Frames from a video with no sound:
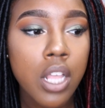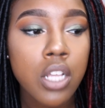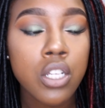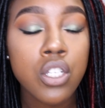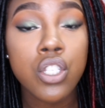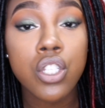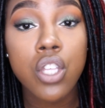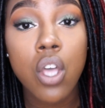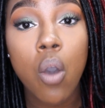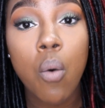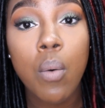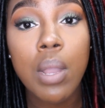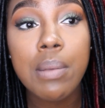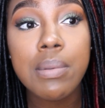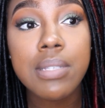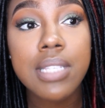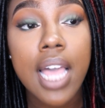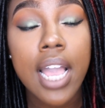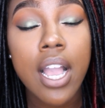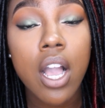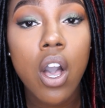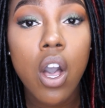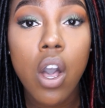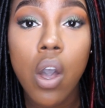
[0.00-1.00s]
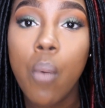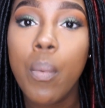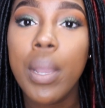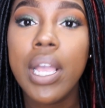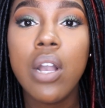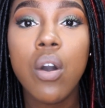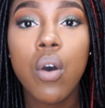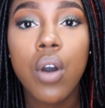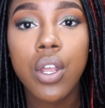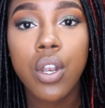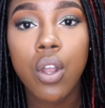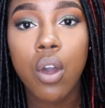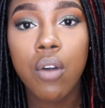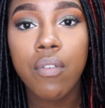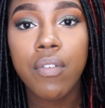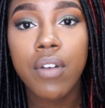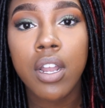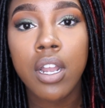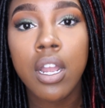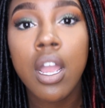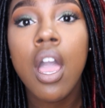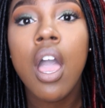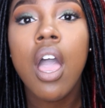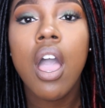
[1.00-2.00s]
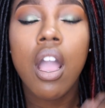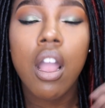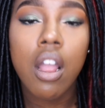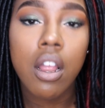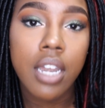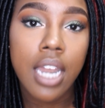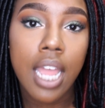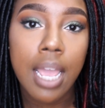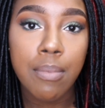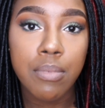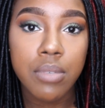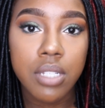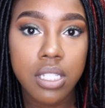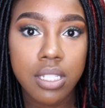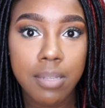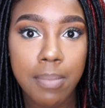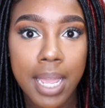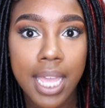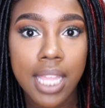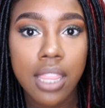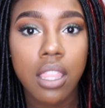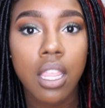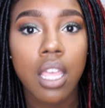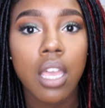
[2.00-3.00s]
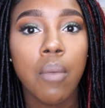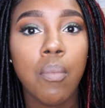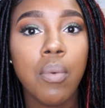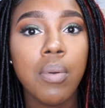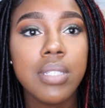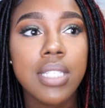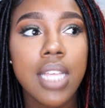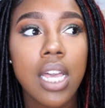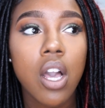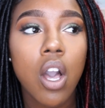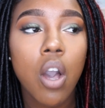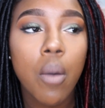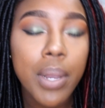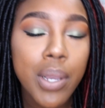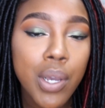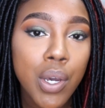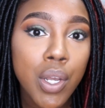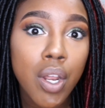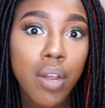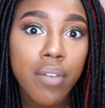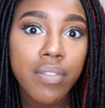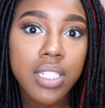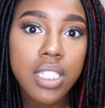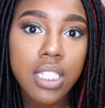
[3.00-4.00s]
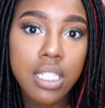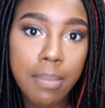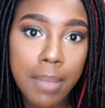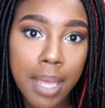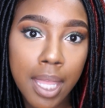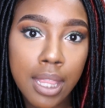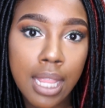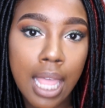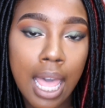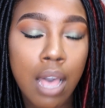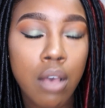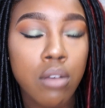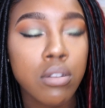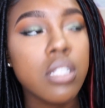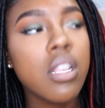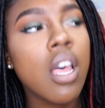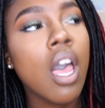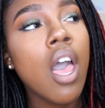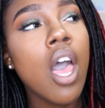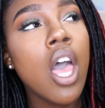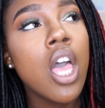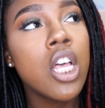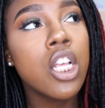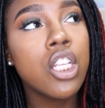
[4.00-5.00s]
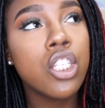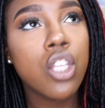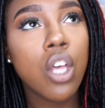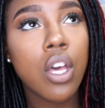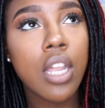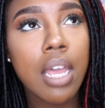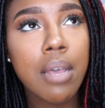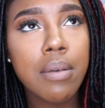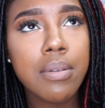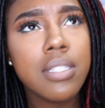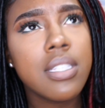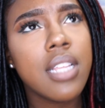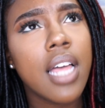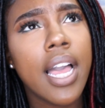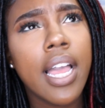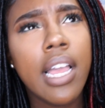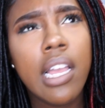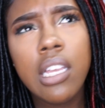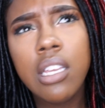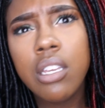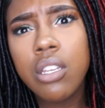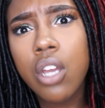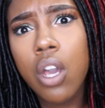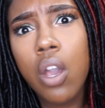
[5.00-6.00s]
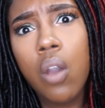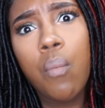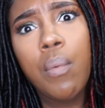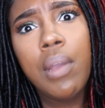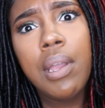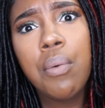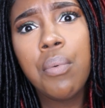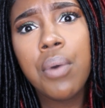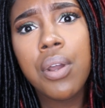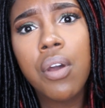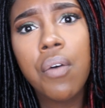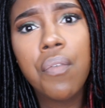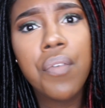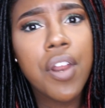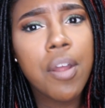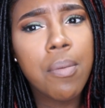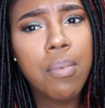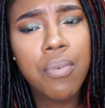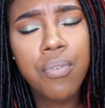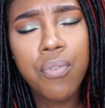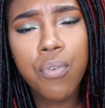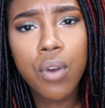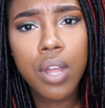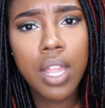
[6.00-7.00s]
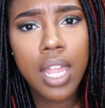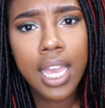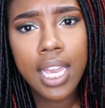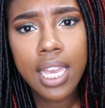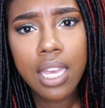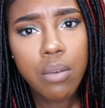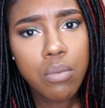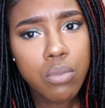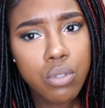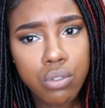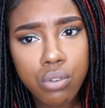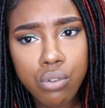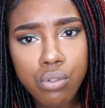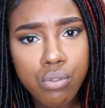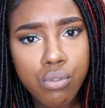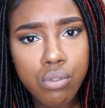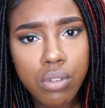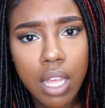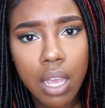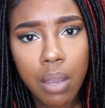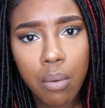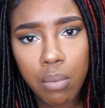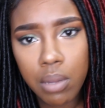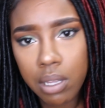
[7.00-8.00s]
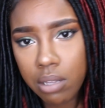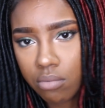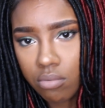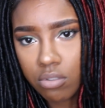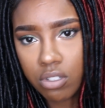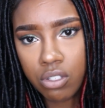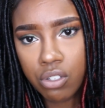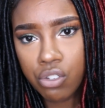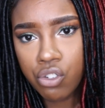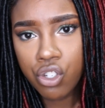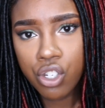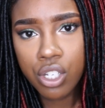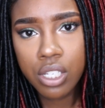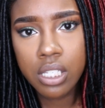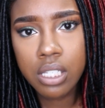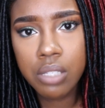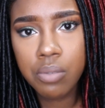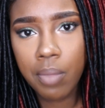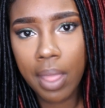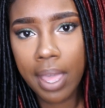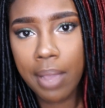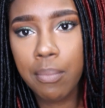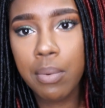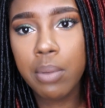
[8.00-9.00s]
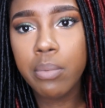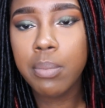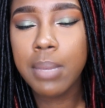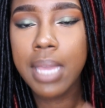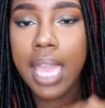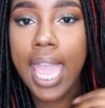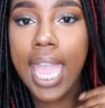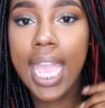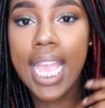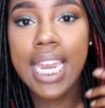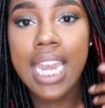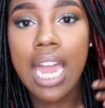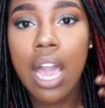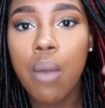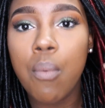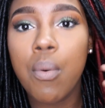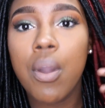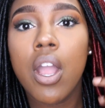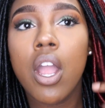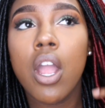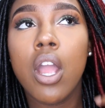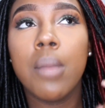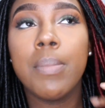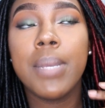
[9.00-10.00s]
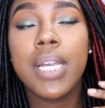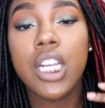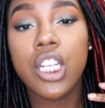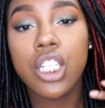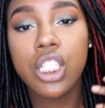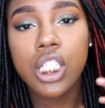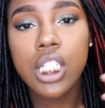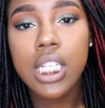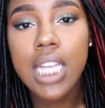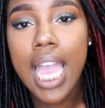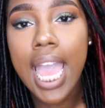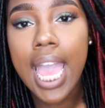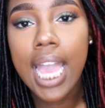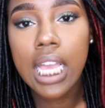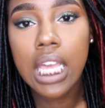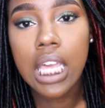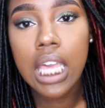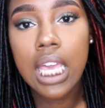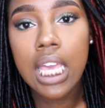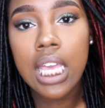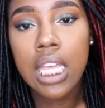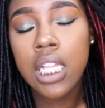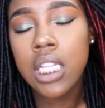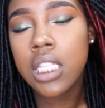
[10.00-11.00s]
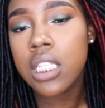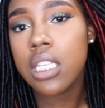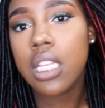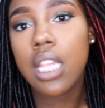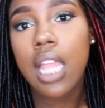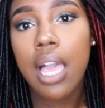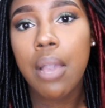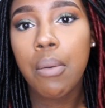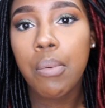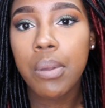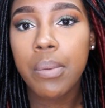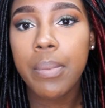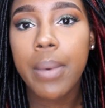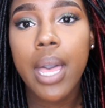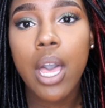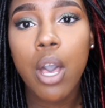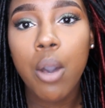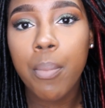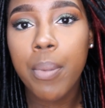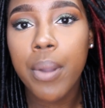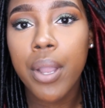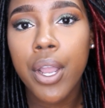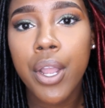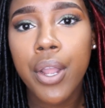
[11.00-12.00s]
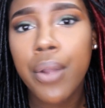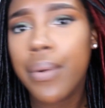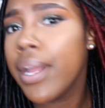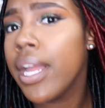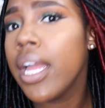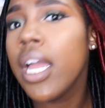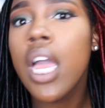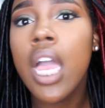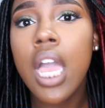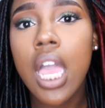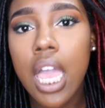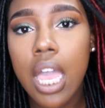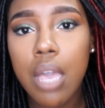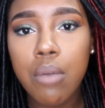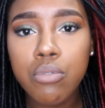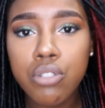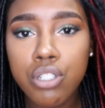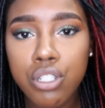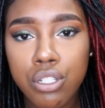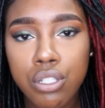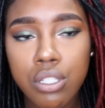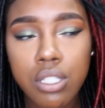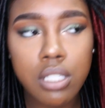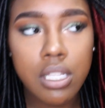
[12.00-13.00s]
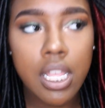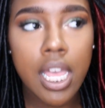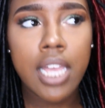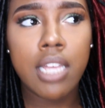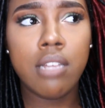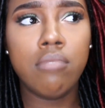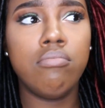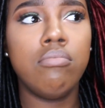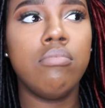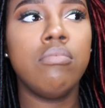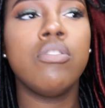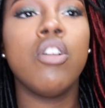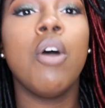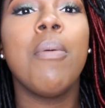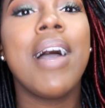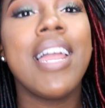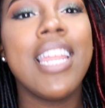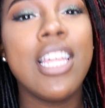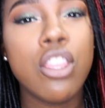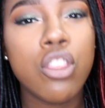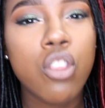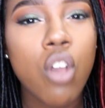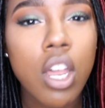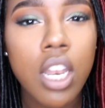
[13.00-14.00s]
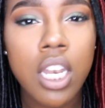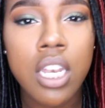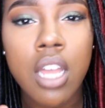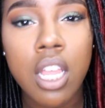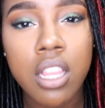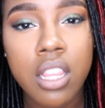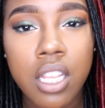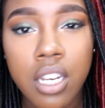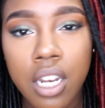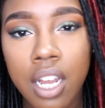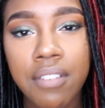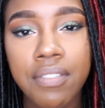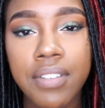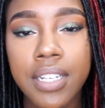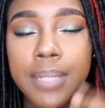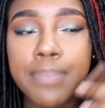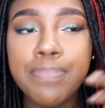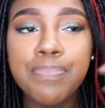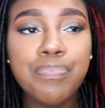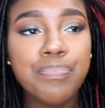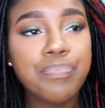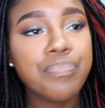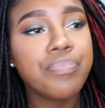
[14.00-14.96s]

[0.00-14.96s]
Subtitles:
So we was like, oh, we going over, her name was Samantha, and we was like, oh, we going over to Samantha's house. So they was like, you know, we went over there before, like it was cool, like we was just like, we would be hanging out with her because she had kids, and like we would help her, and it was just like nobody thought of nothing of it.